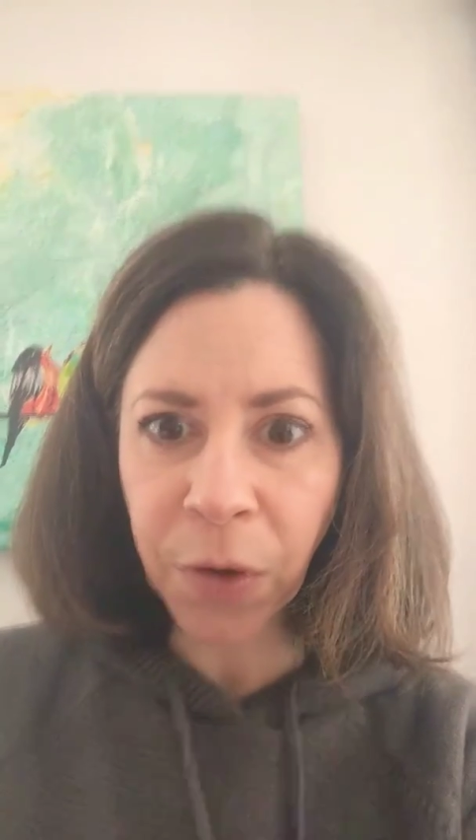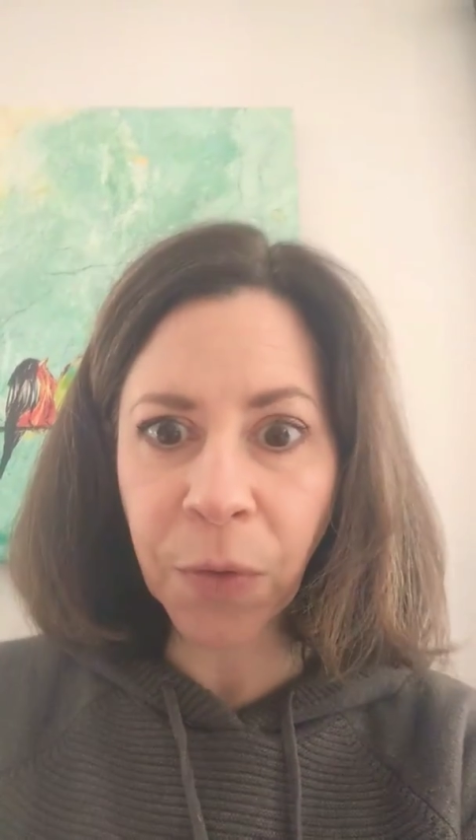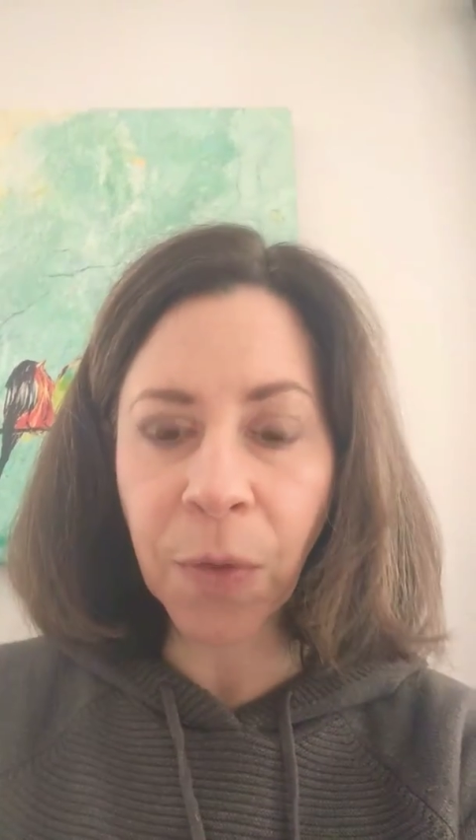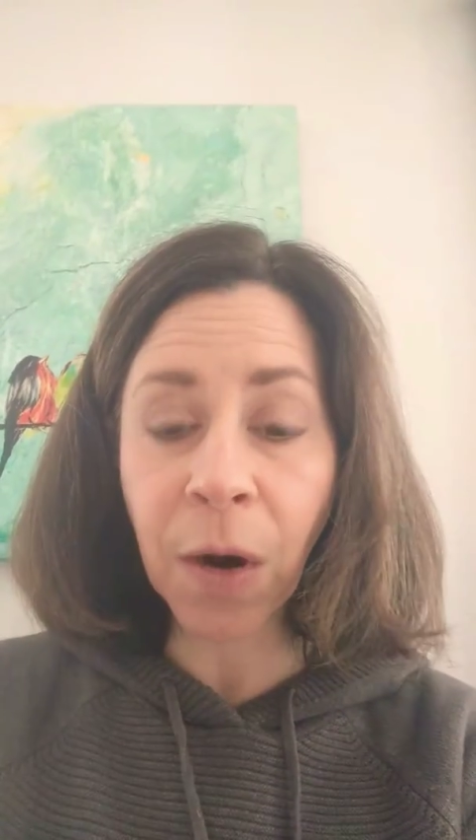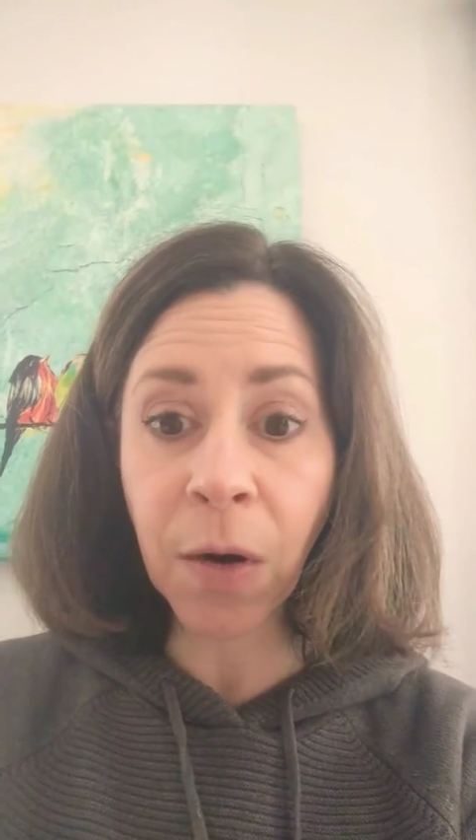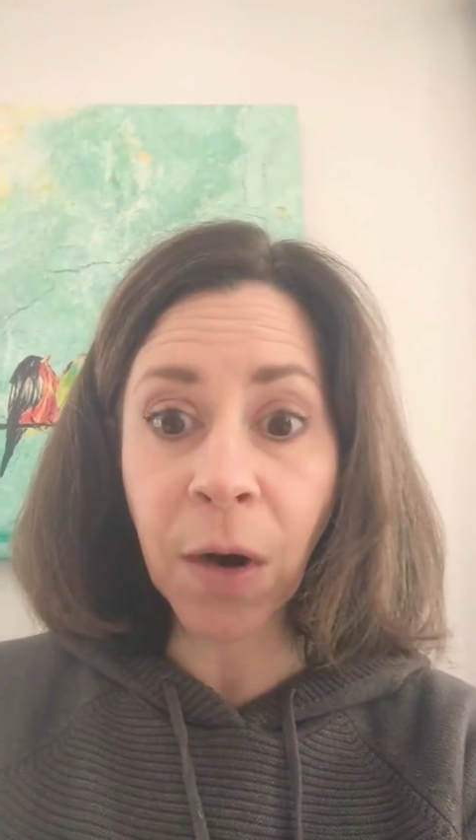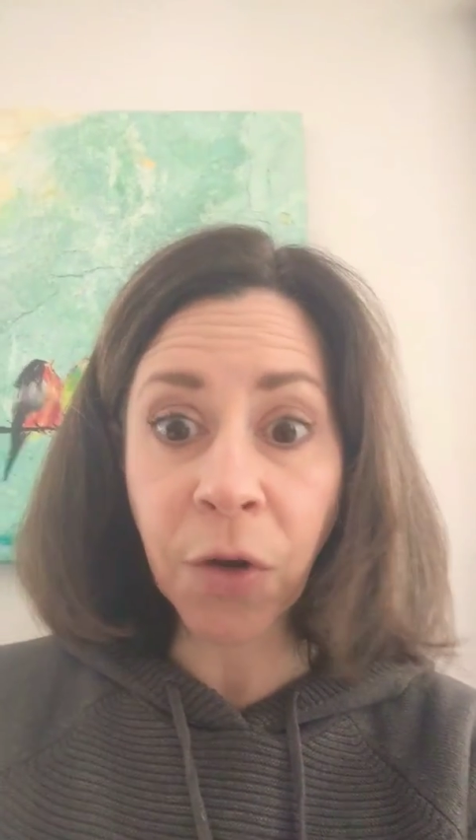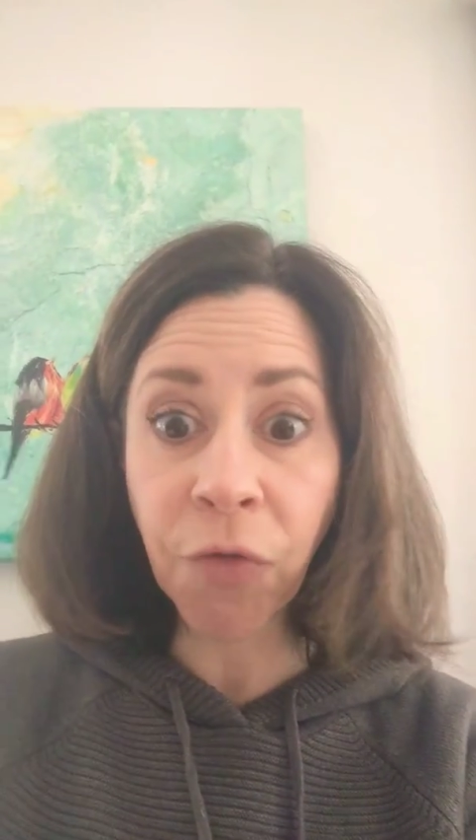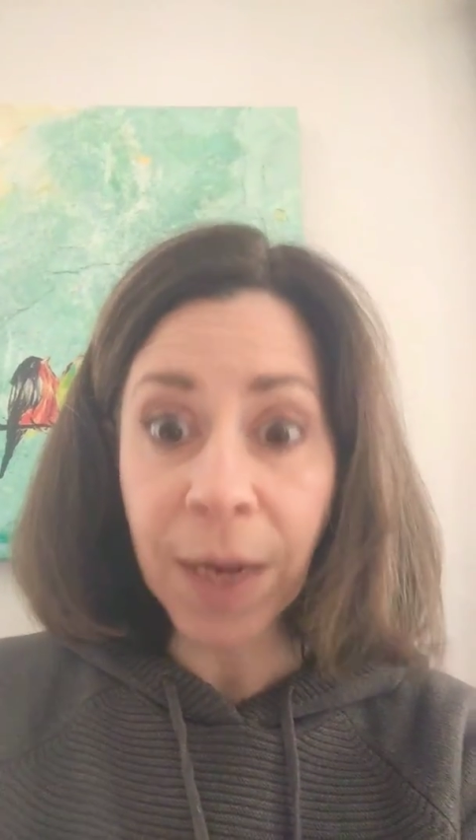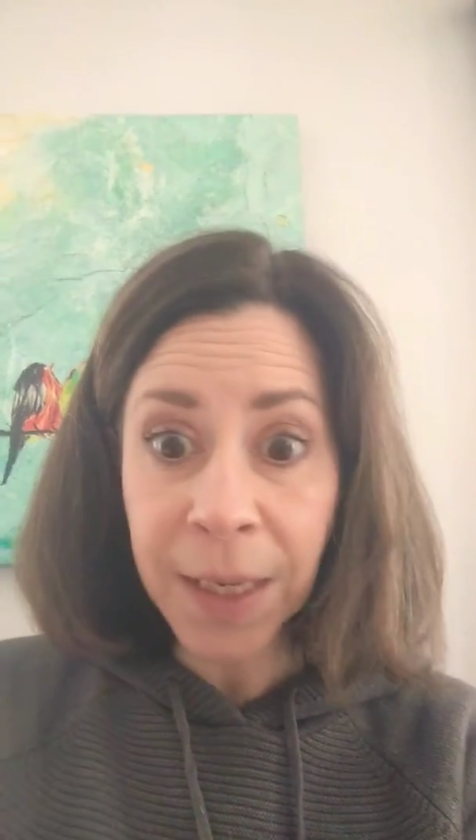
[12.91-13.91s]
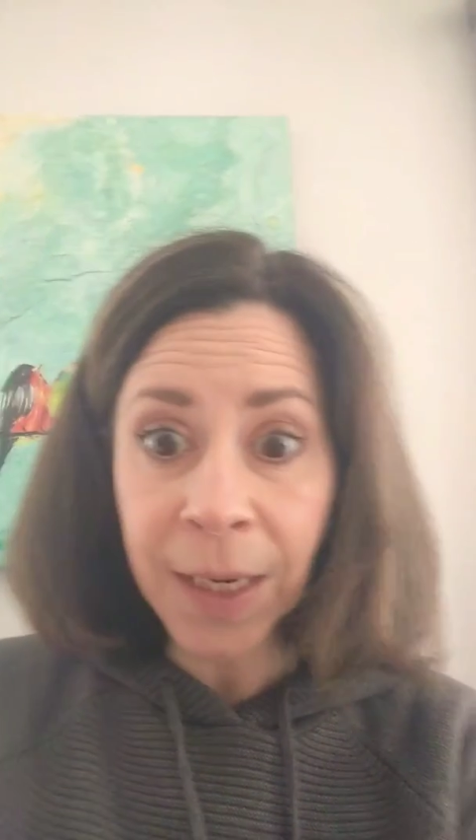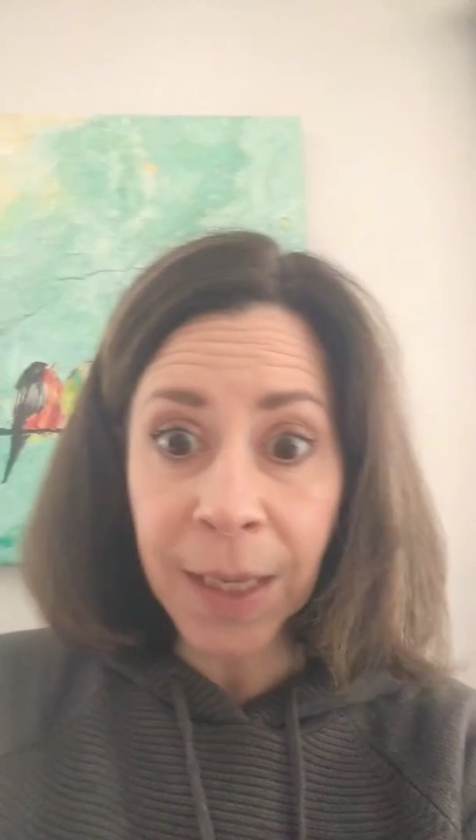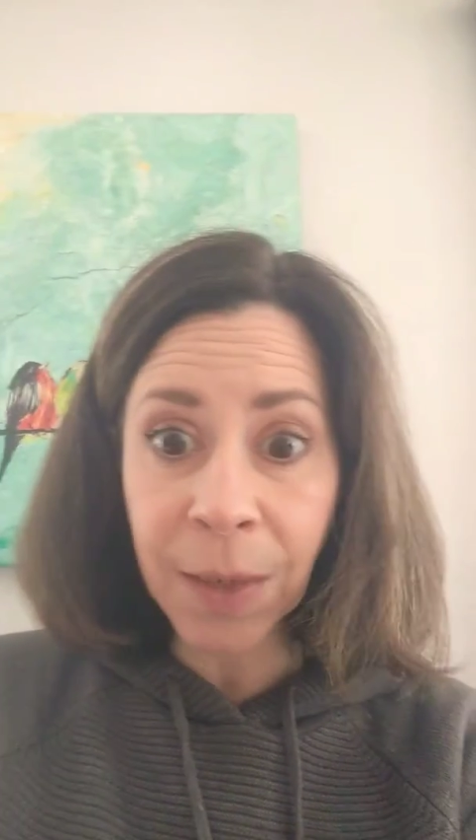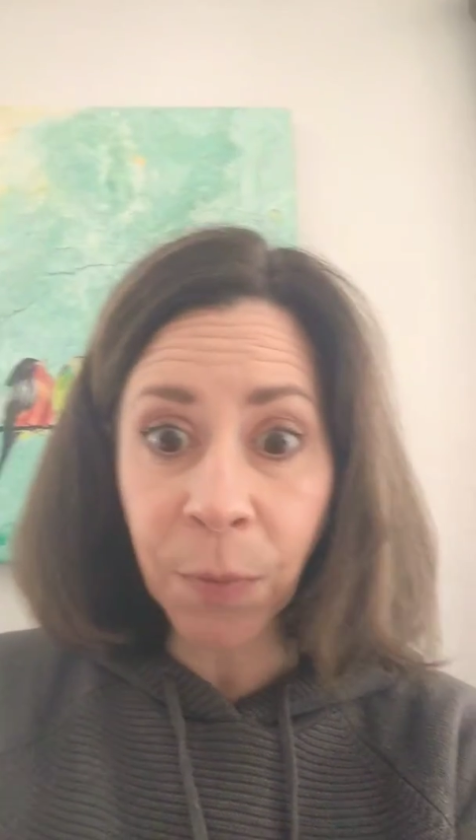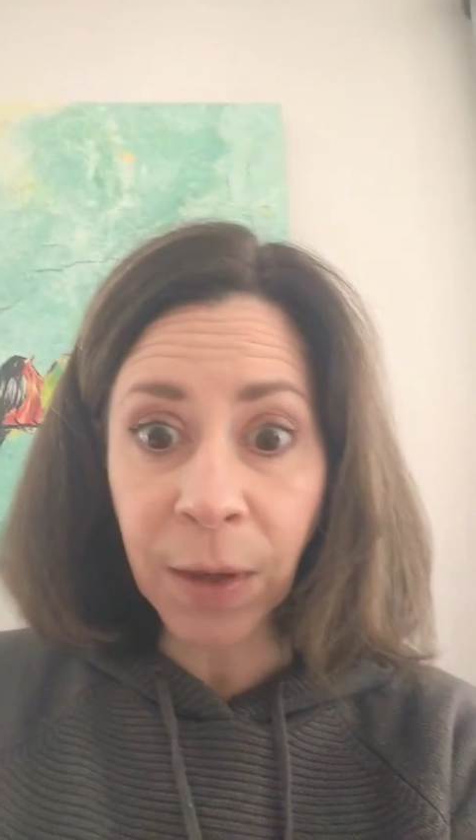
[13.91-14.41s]
You are addressing
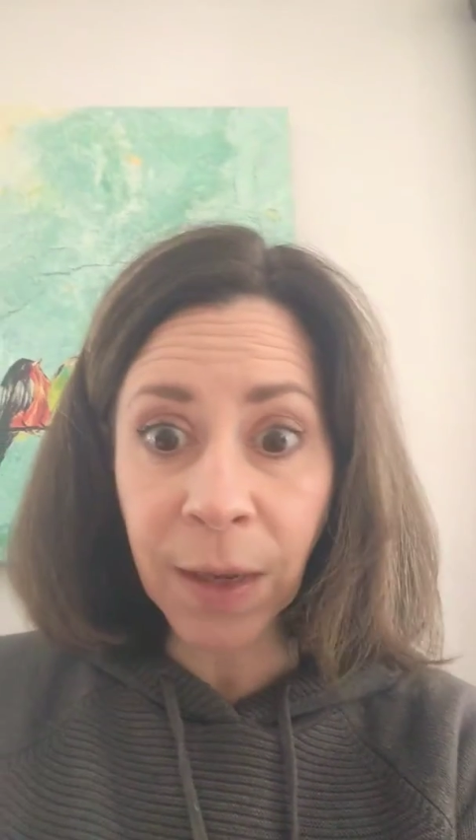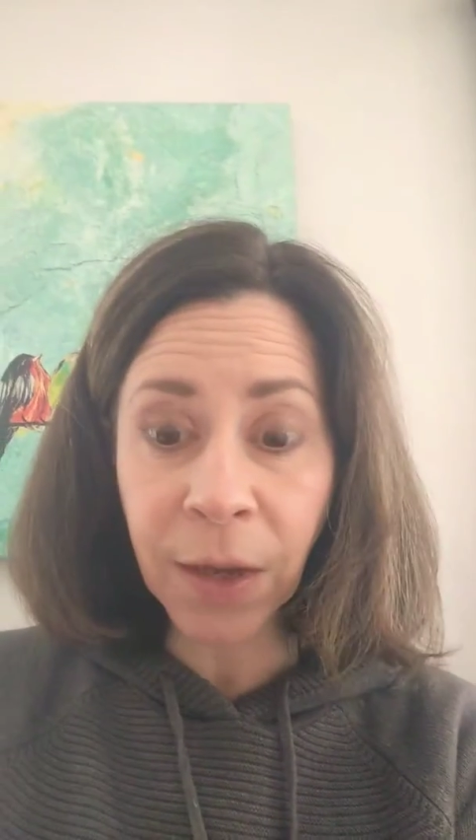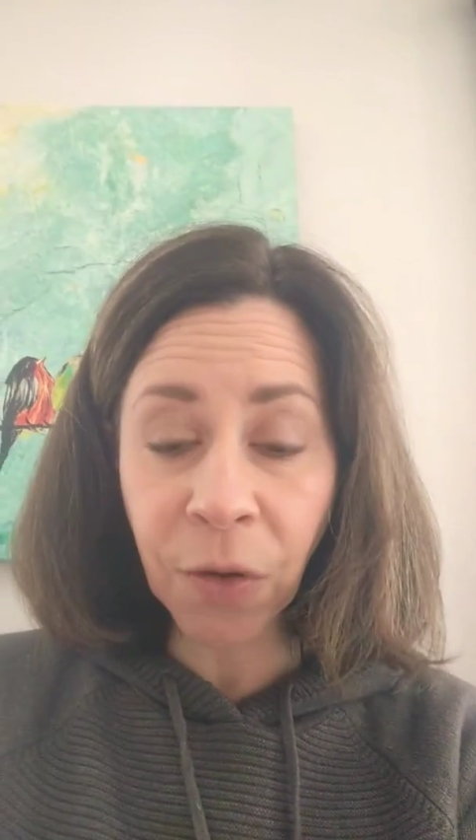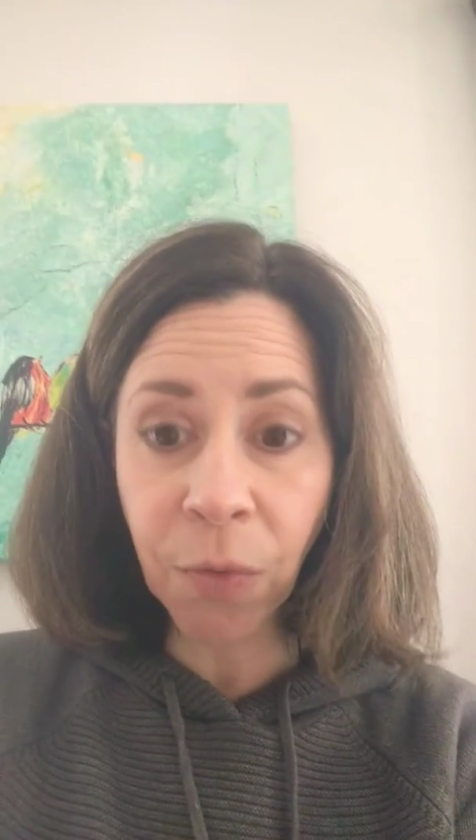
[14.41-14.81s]
someone like